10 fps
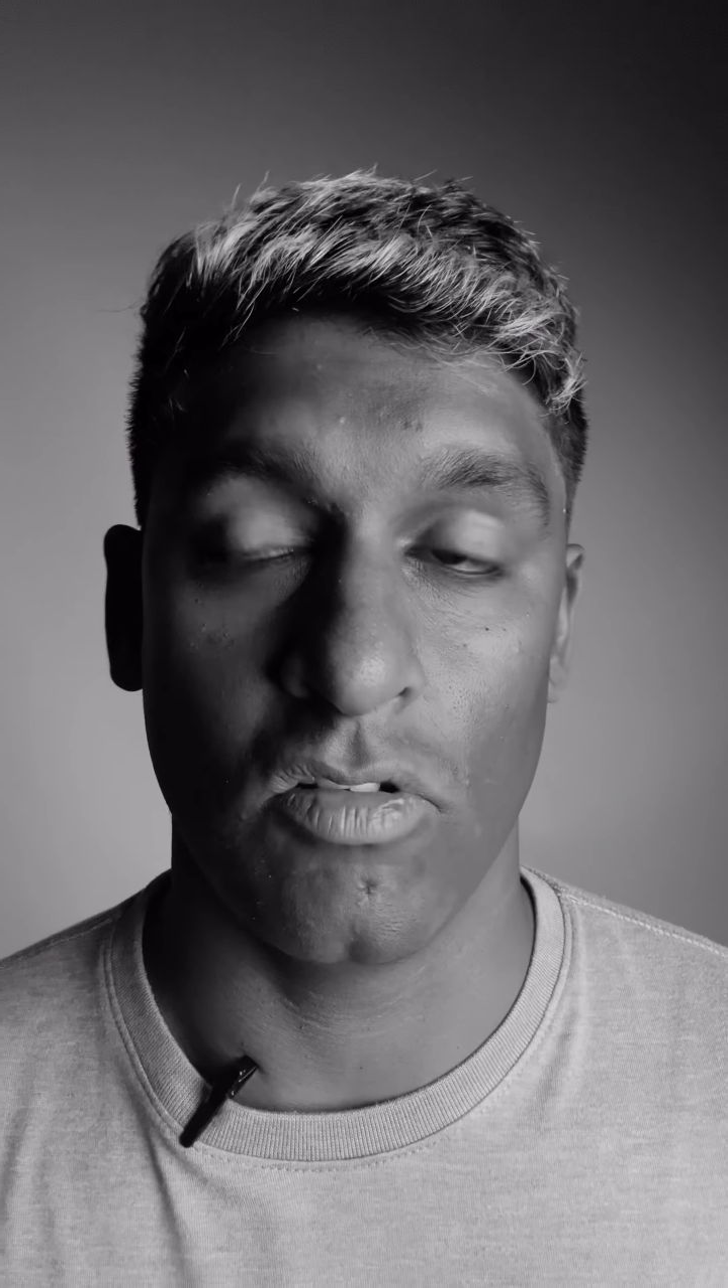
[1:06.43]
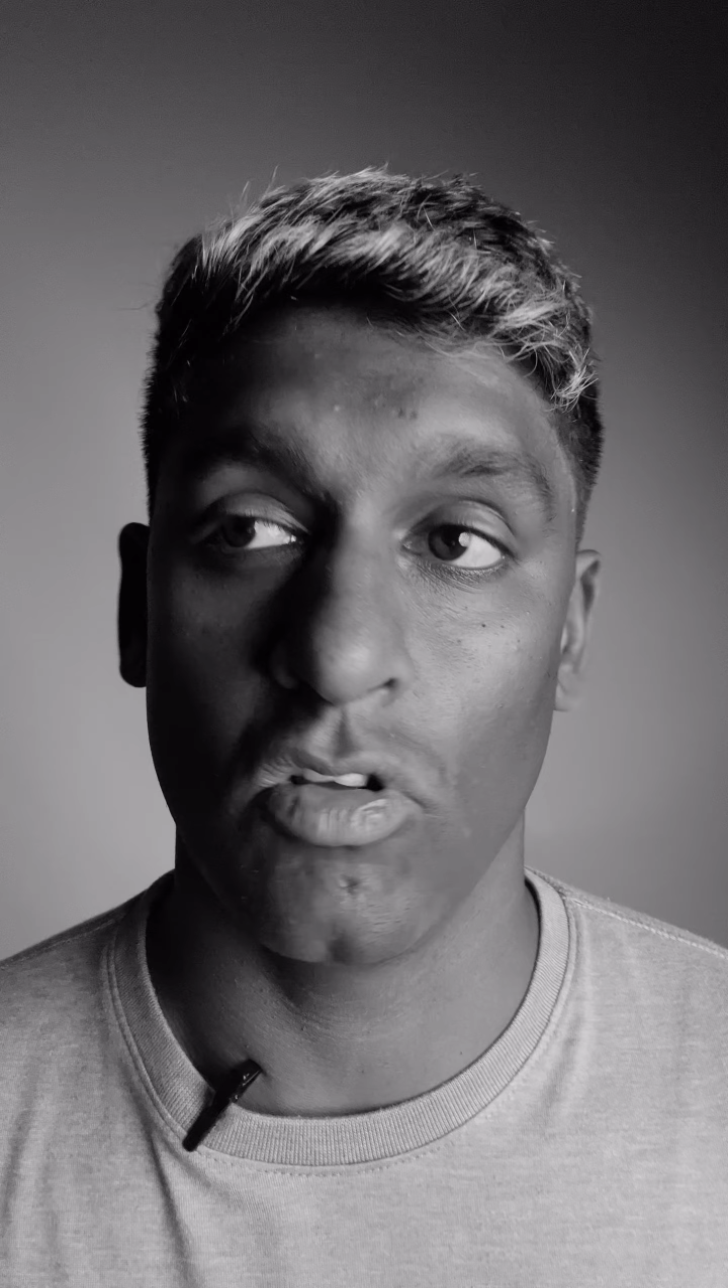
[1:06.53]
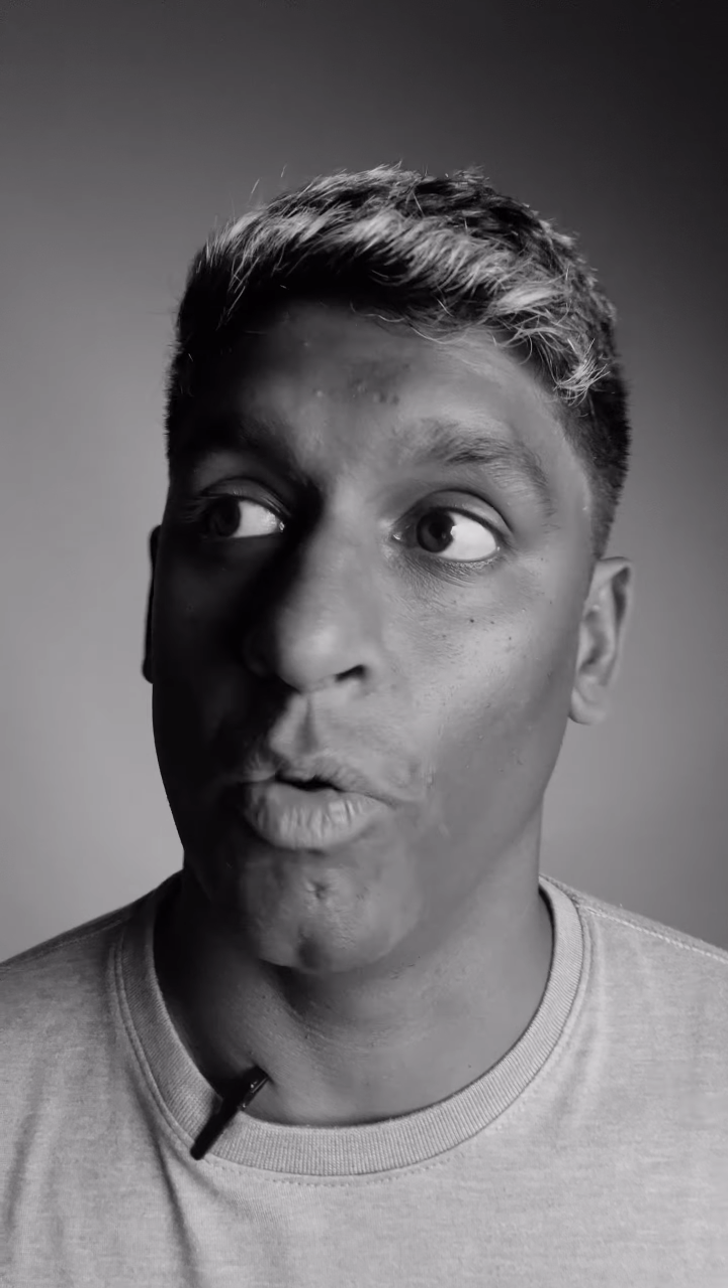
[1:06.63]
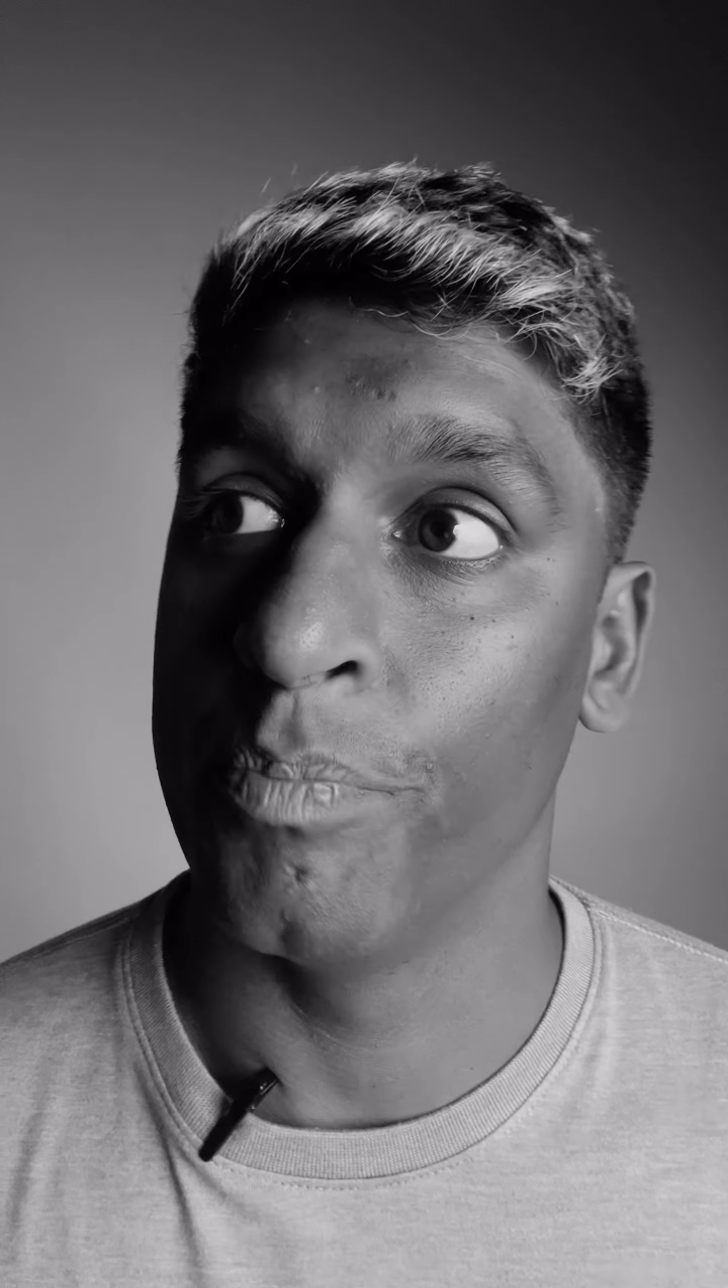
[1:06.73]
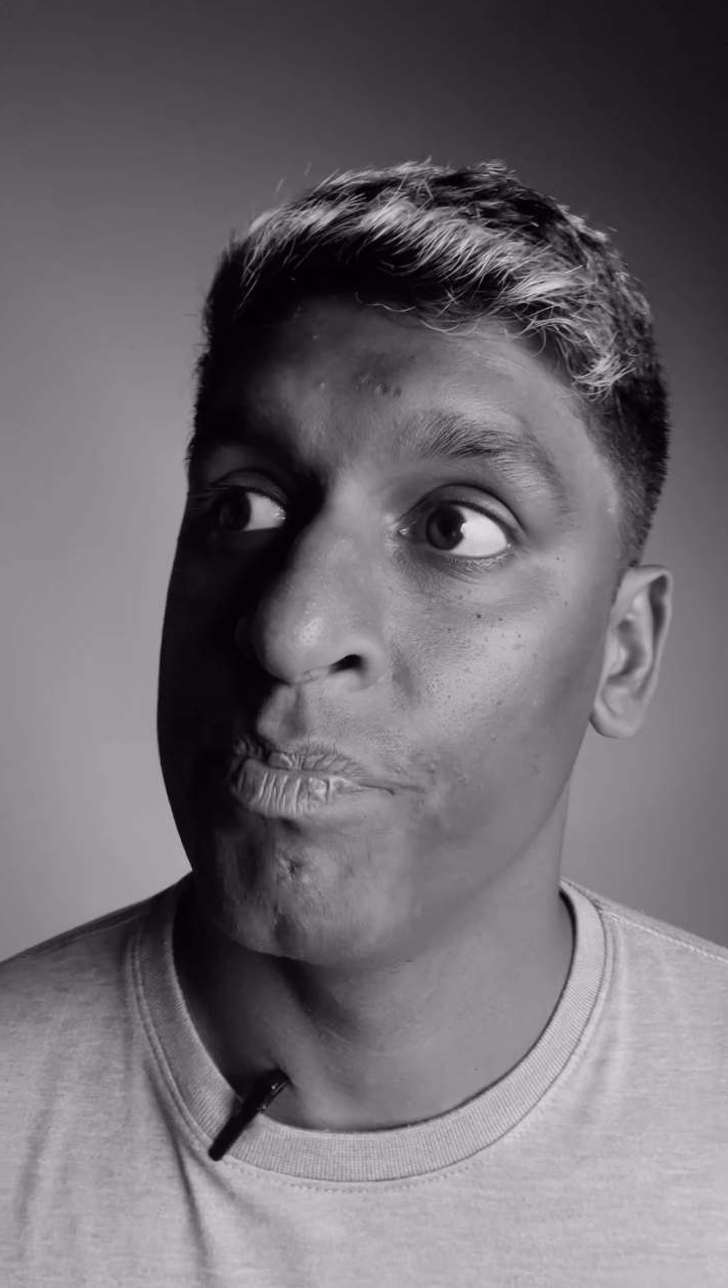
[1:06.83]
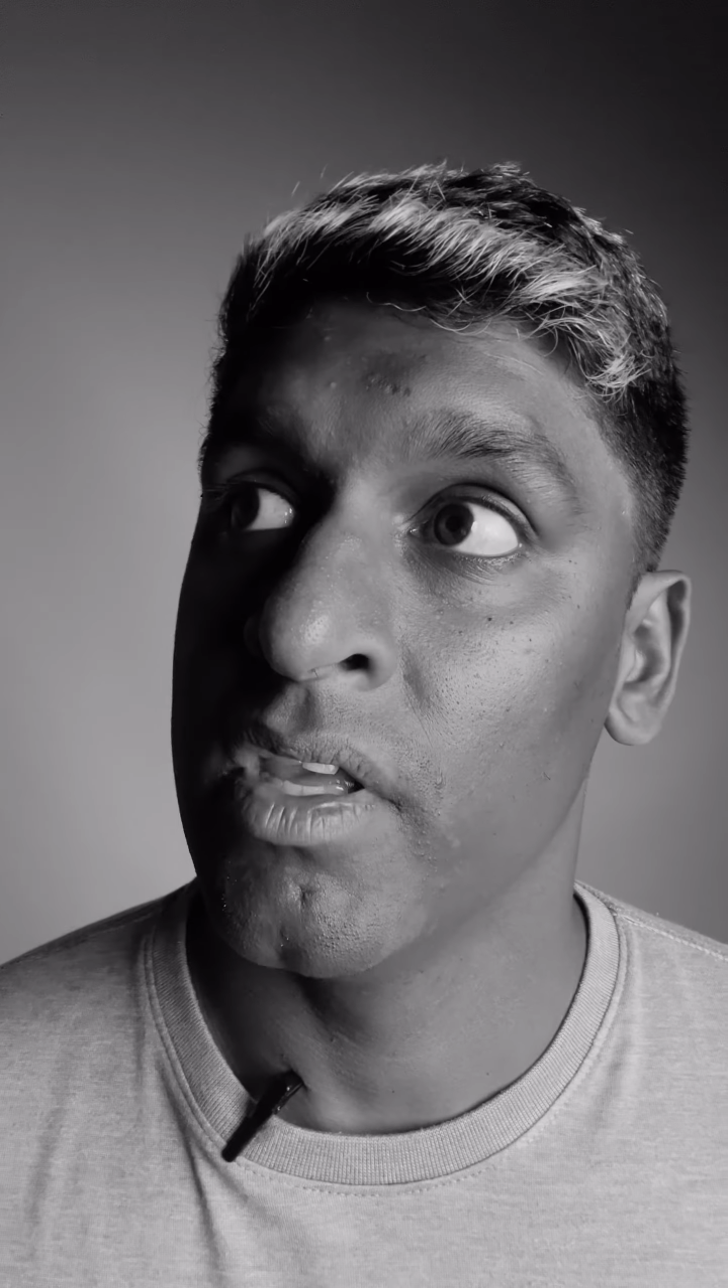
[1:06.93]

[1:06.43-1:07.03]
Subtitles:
So